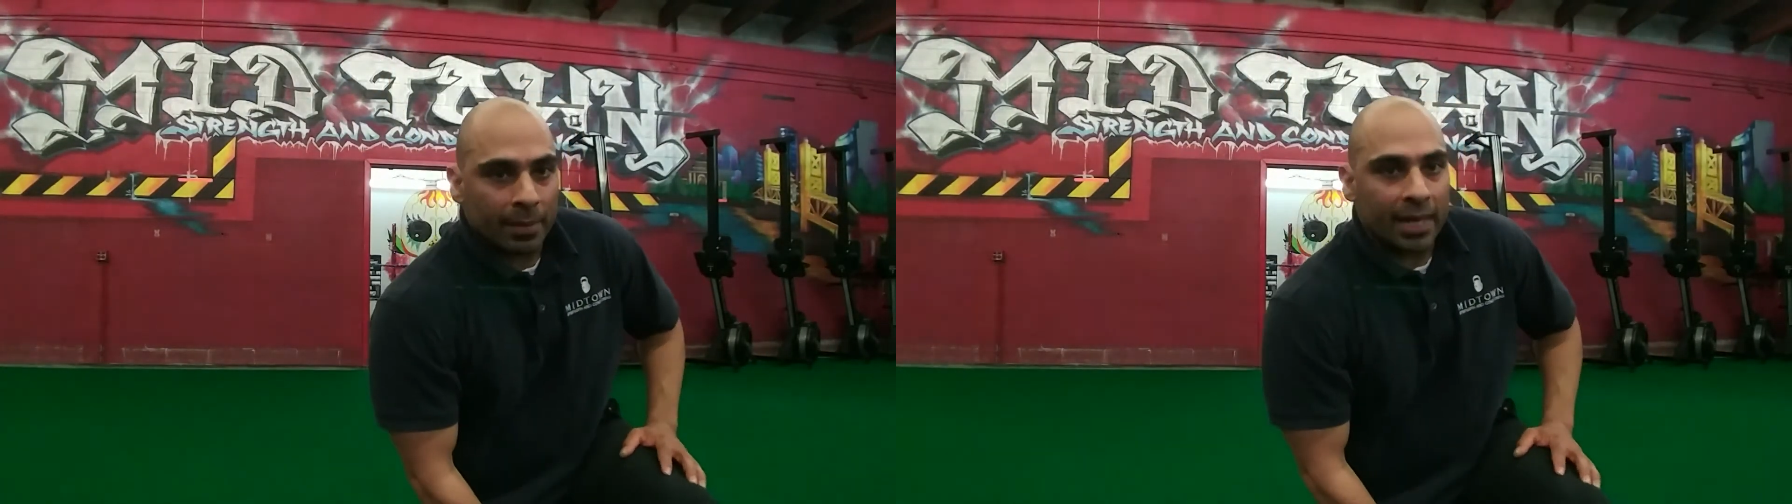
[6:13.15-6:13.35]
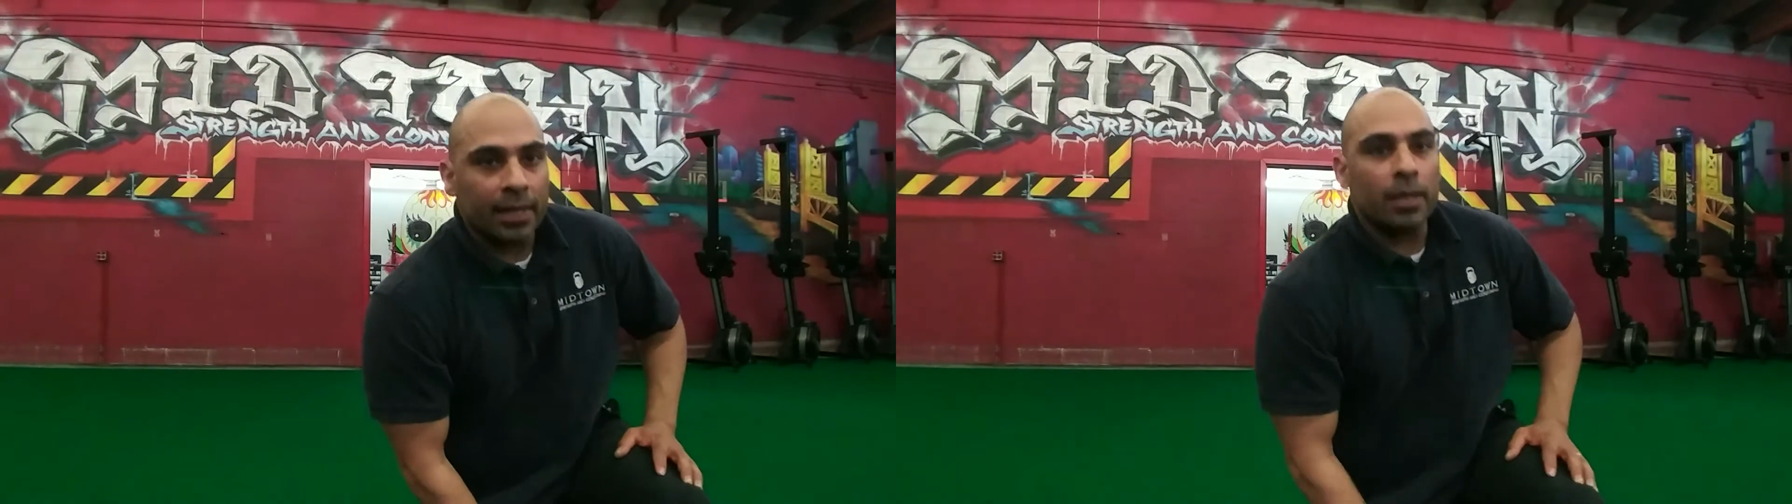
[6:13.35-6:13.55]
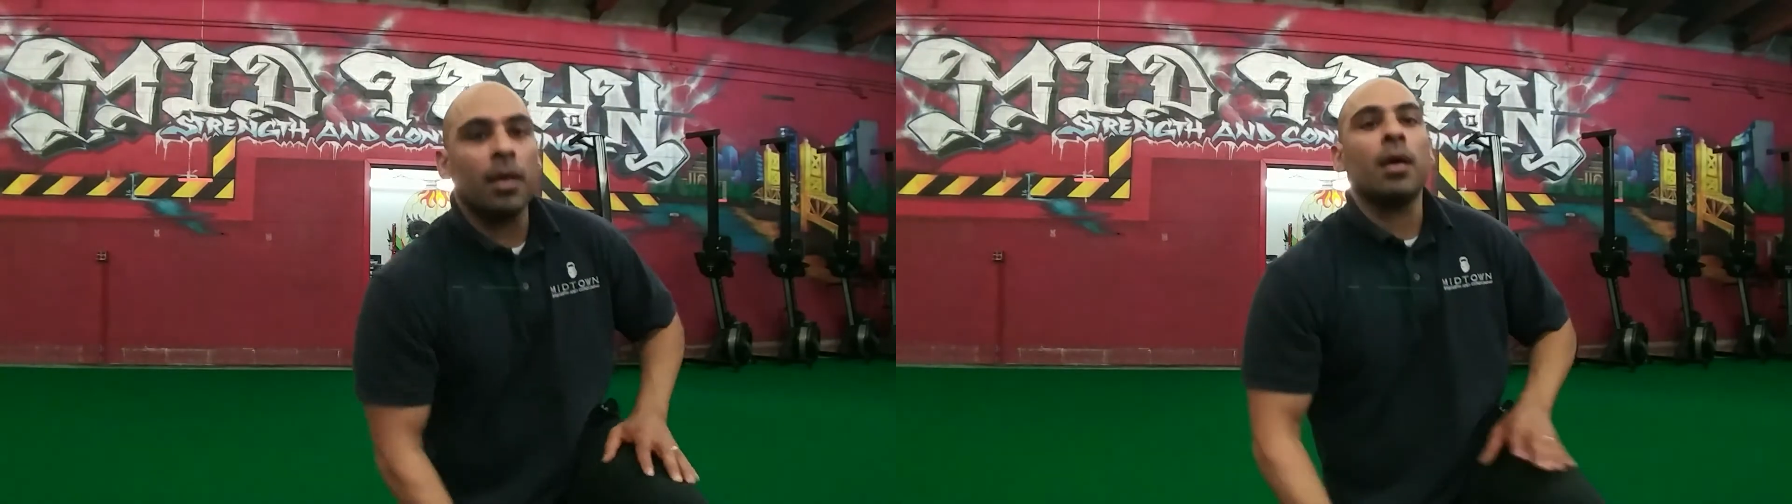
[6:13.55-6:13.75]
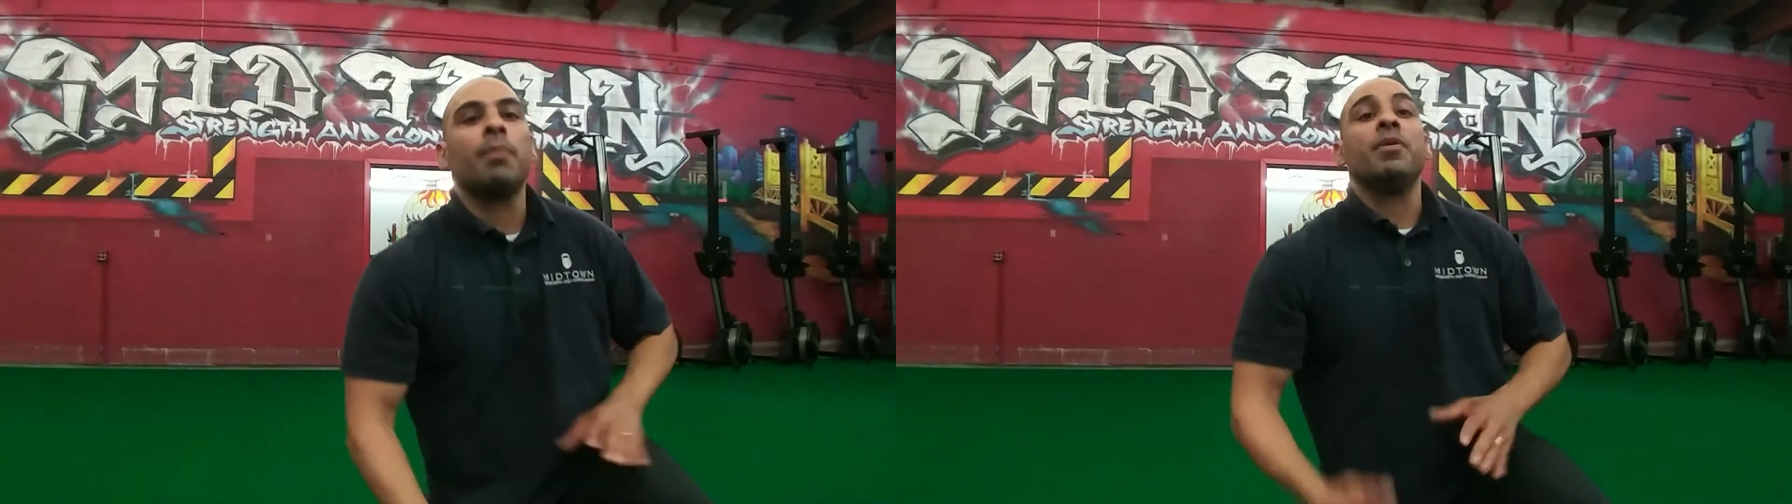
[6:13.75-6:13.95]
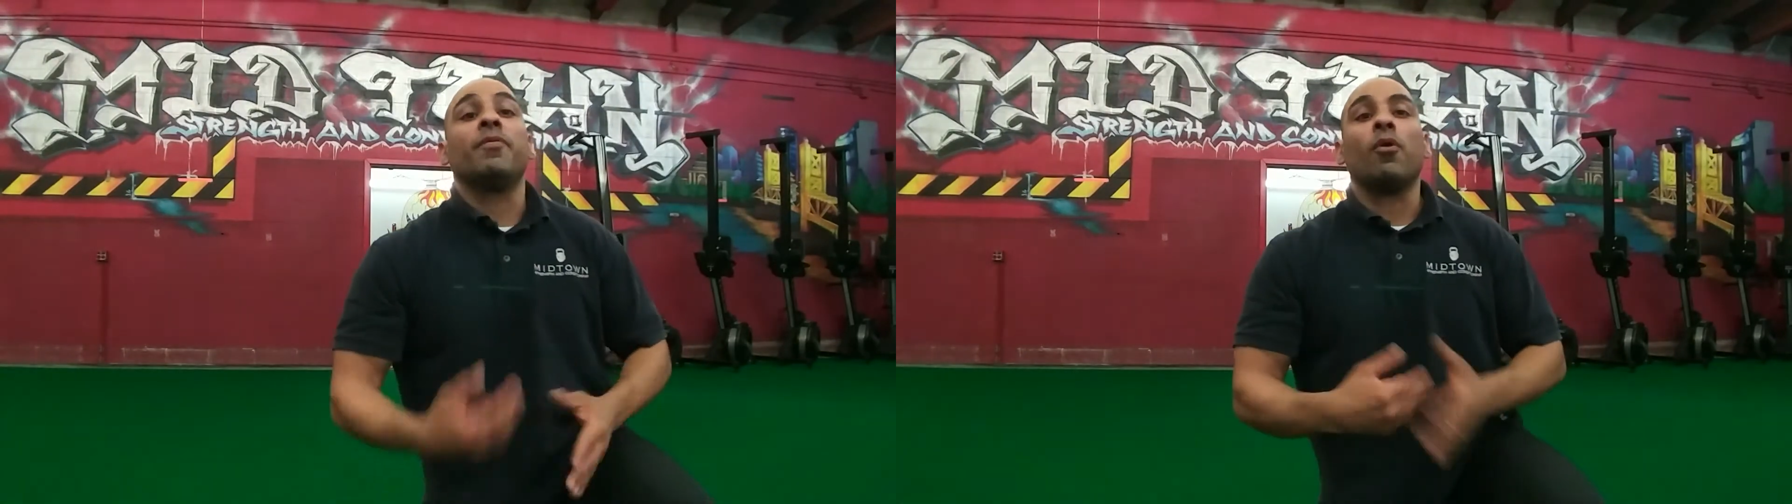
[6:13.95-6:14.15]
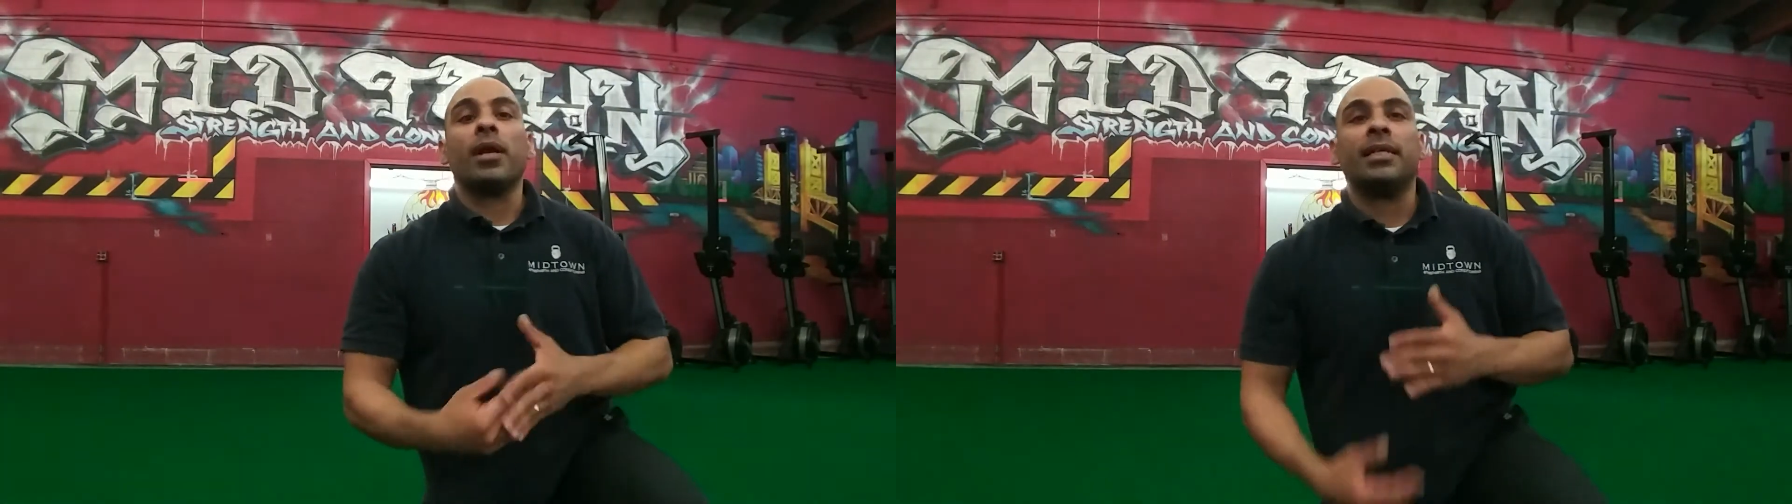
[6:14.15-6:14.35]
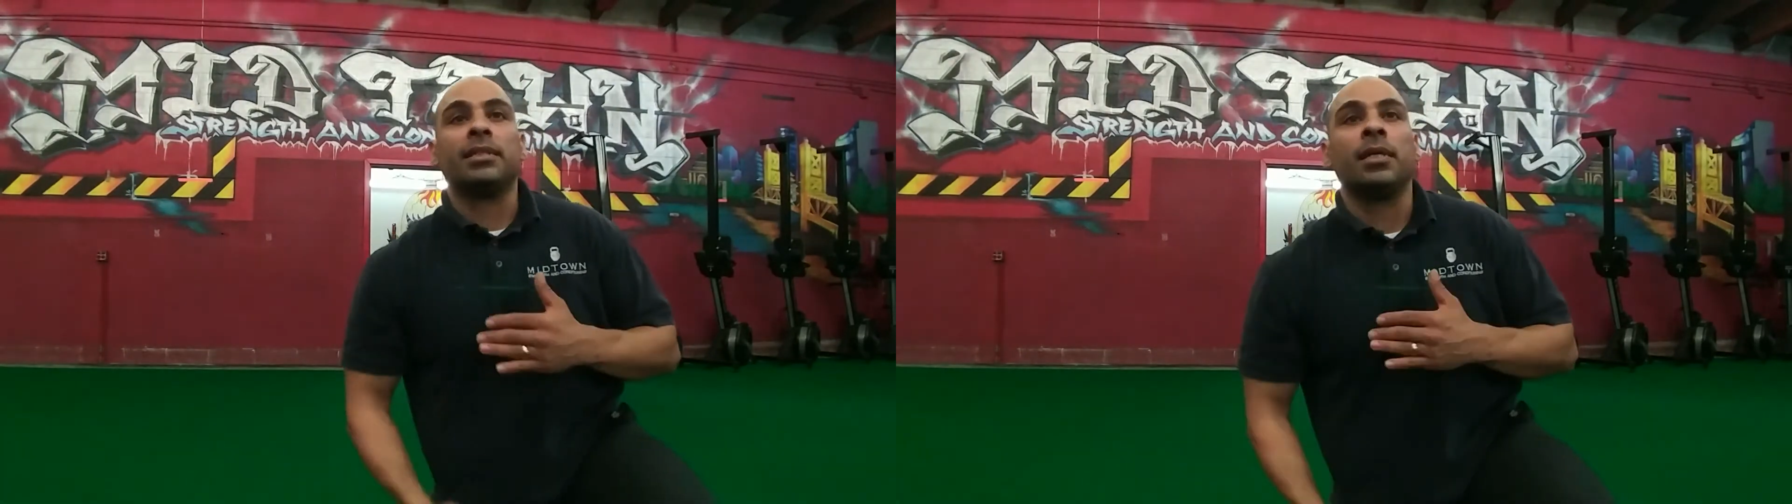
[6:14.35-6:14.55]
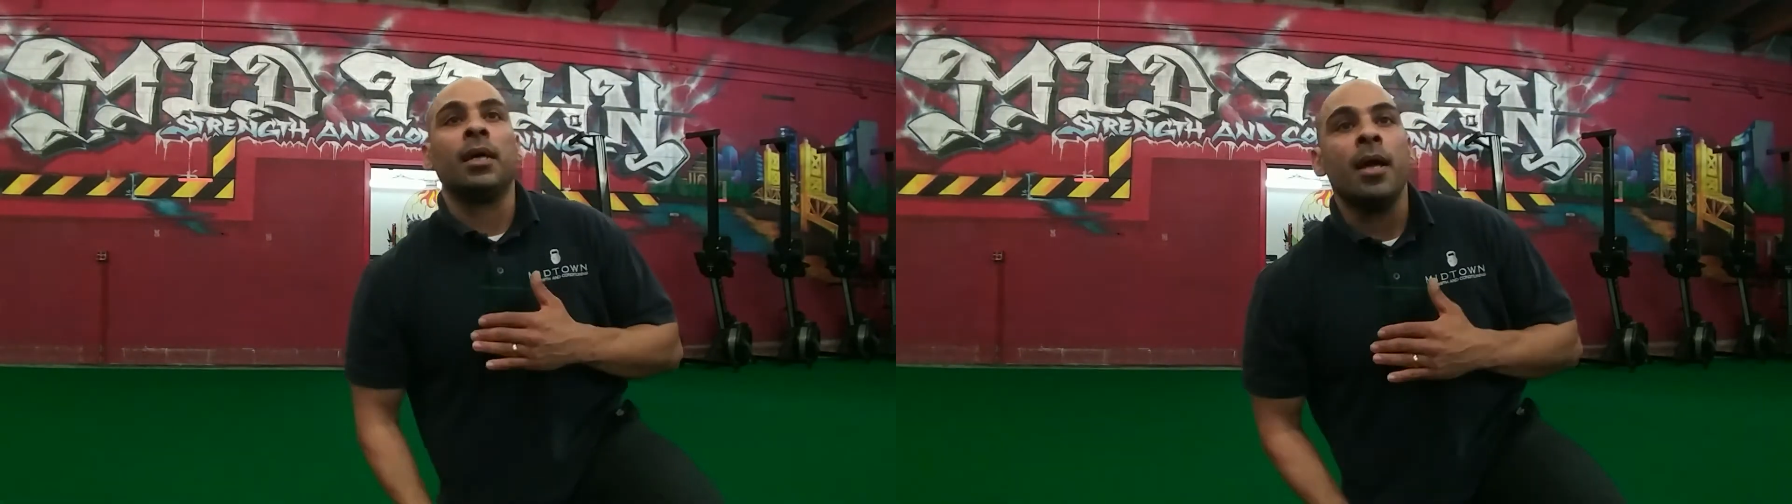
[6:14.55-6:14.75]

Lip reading: end, before it ends,